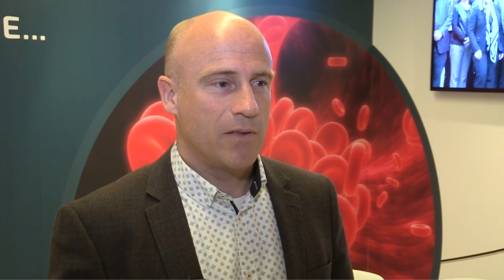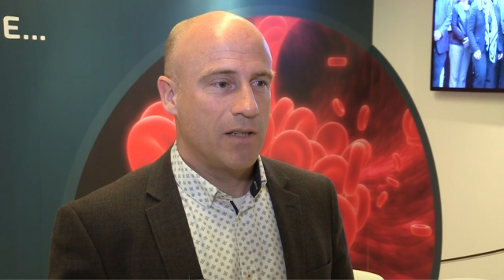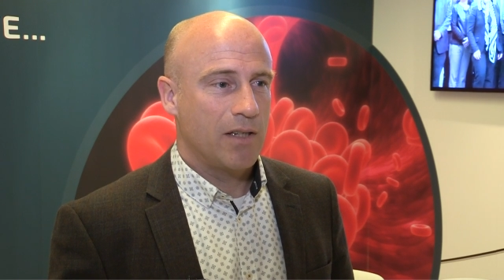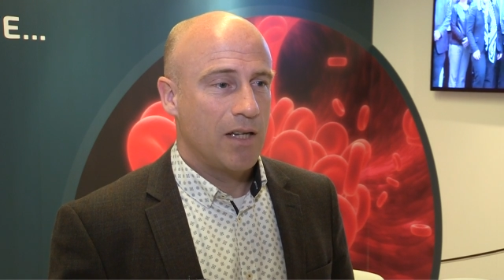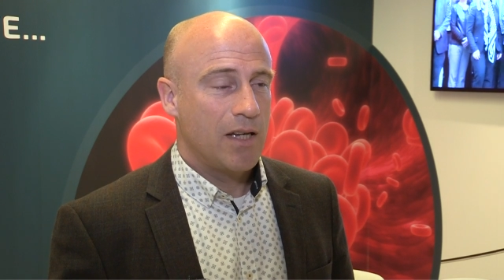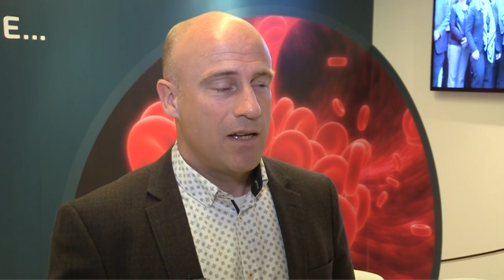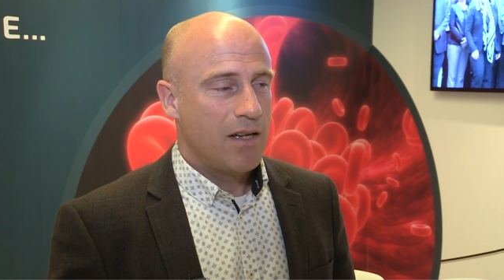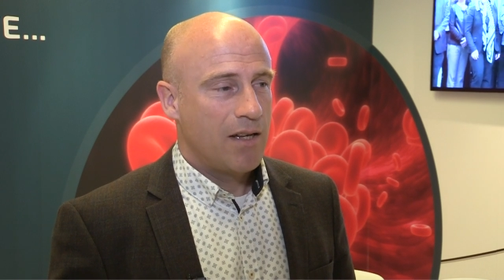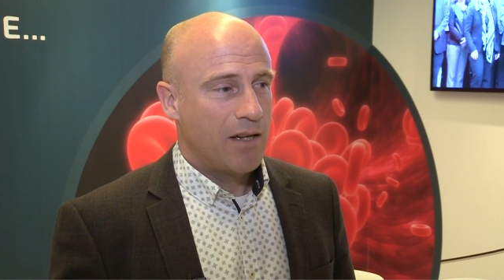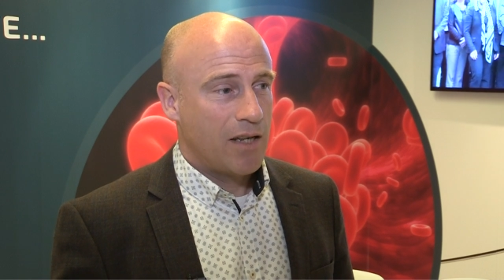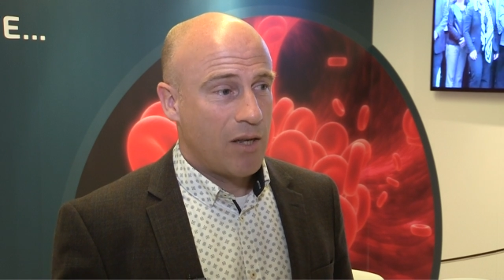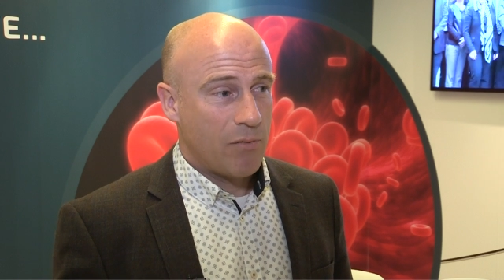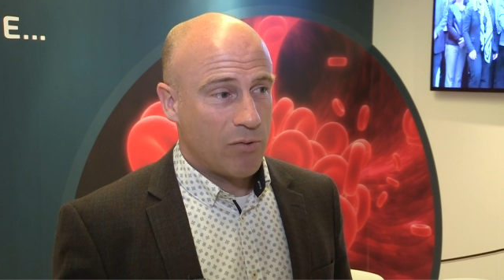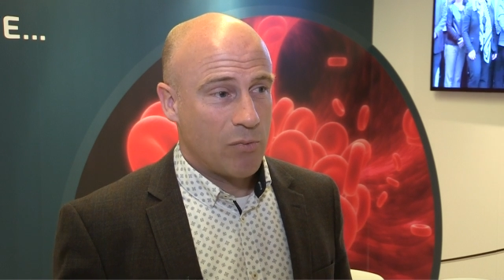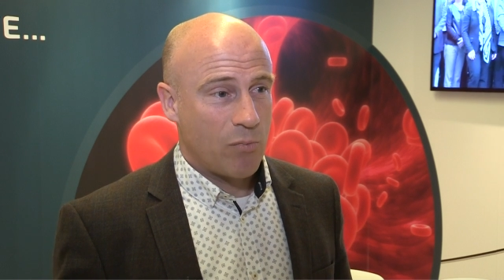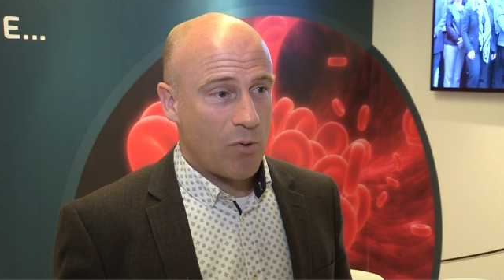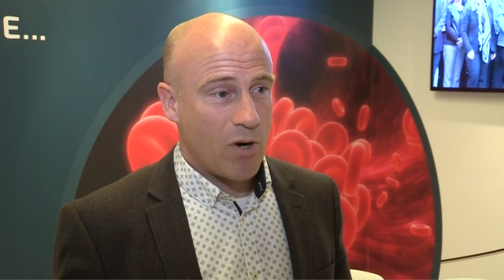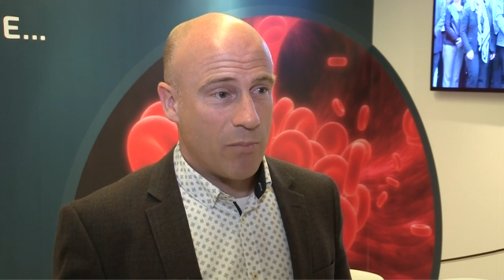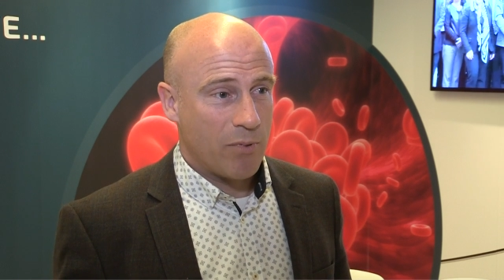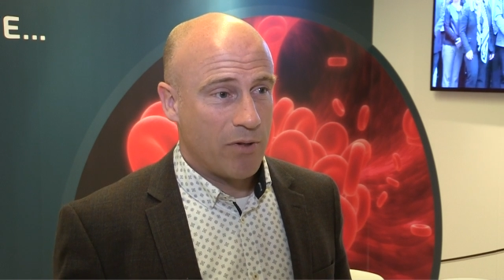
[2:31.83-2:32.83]
And, and that
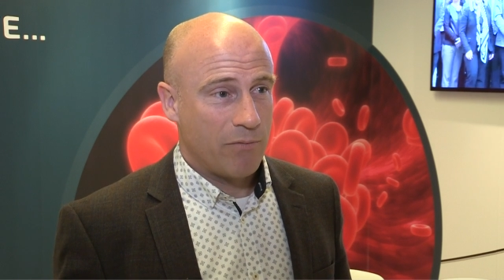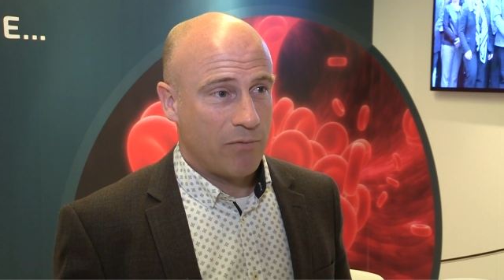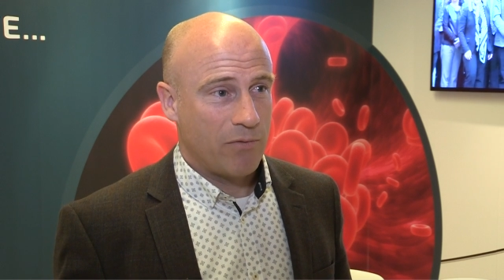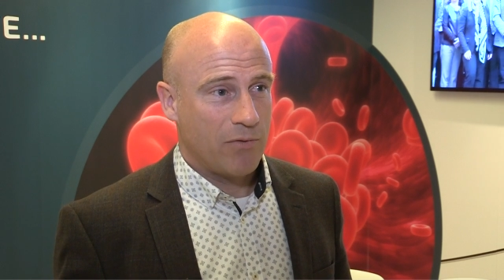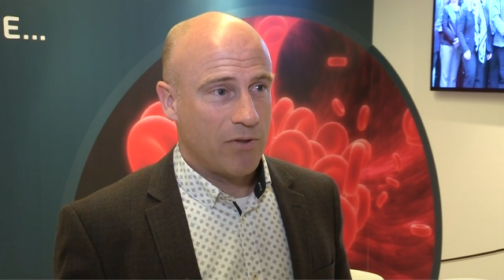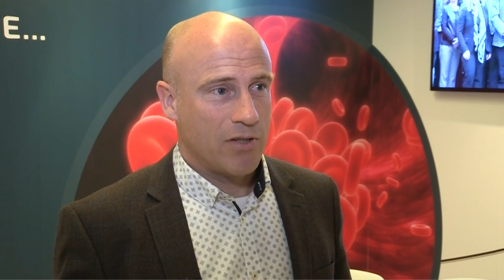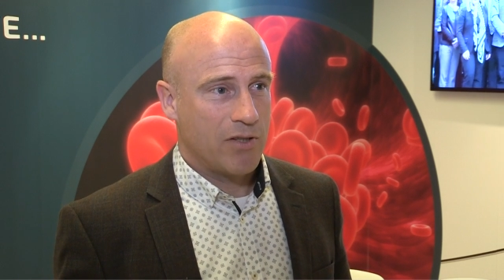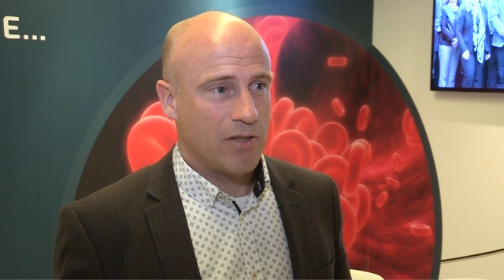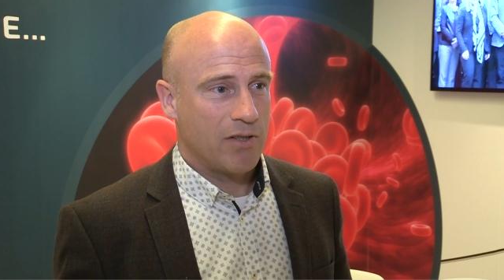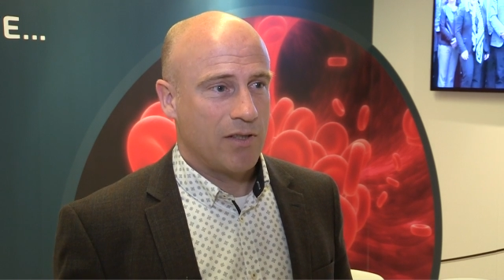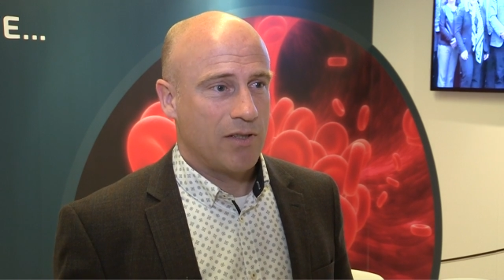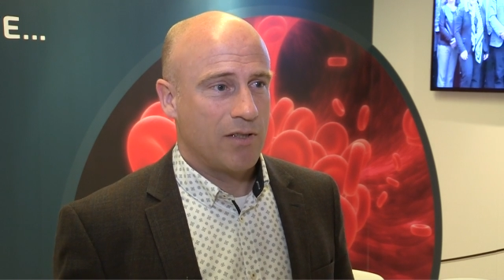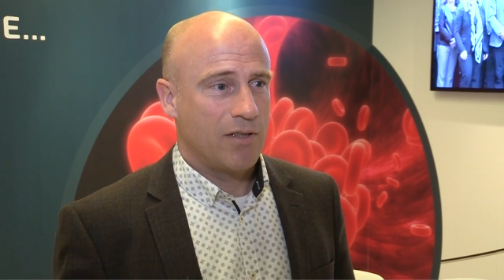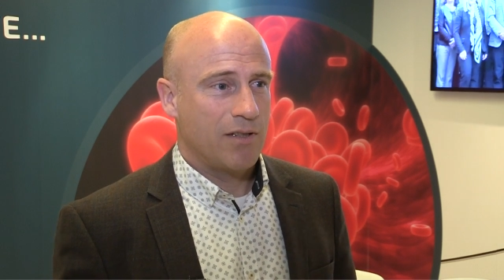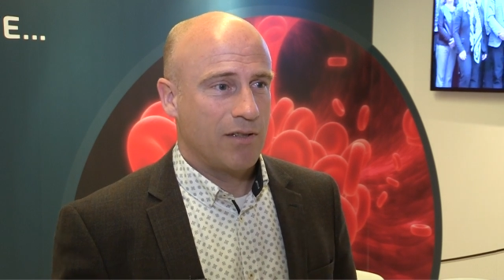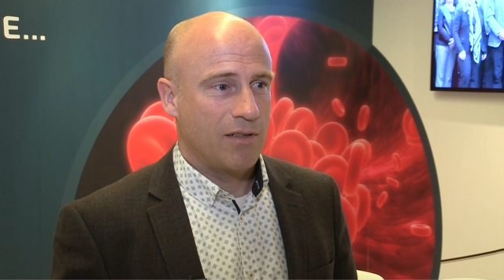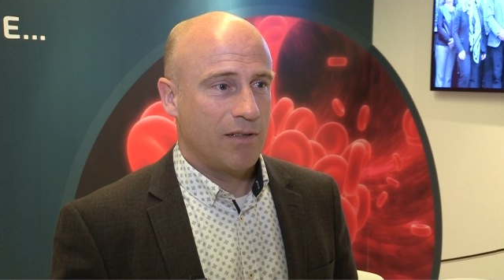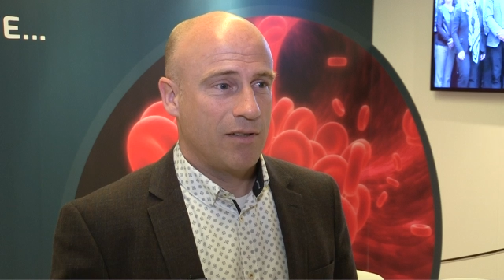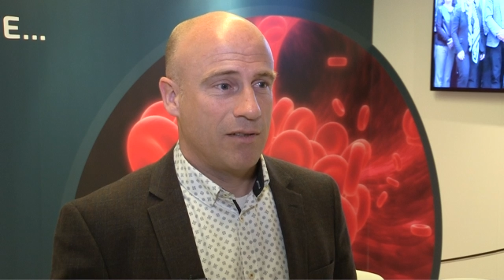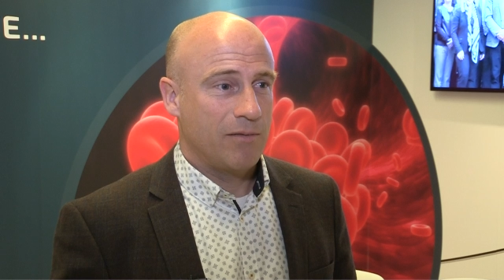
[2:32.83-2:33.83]
was a problem for us, as,
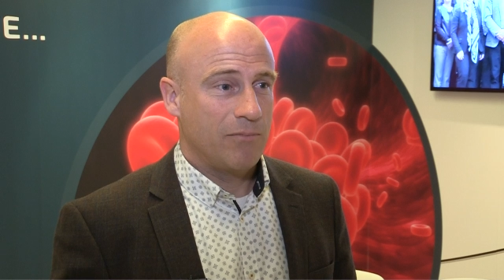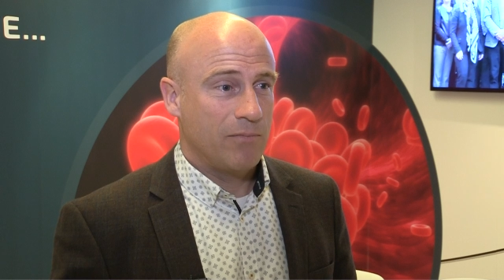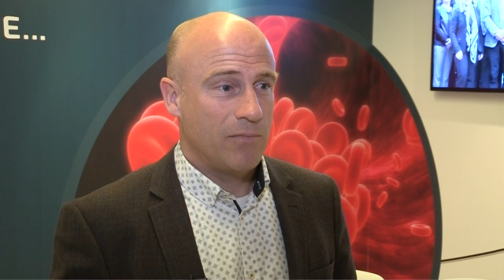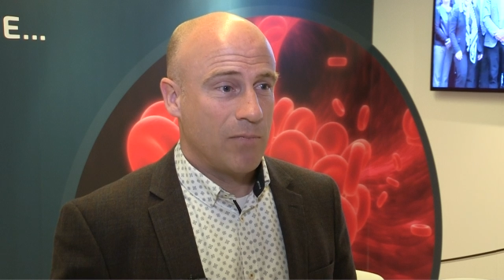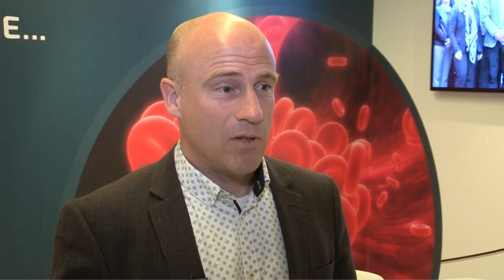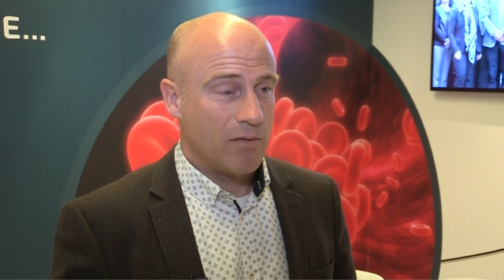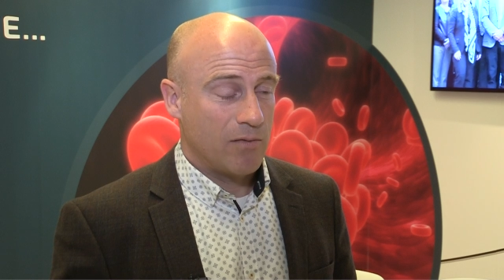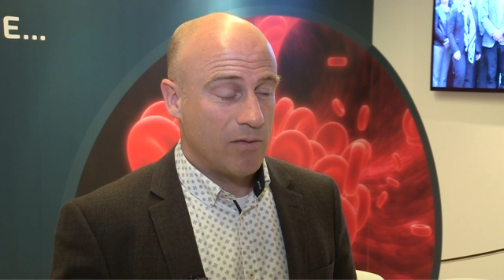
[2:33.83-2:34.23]
um,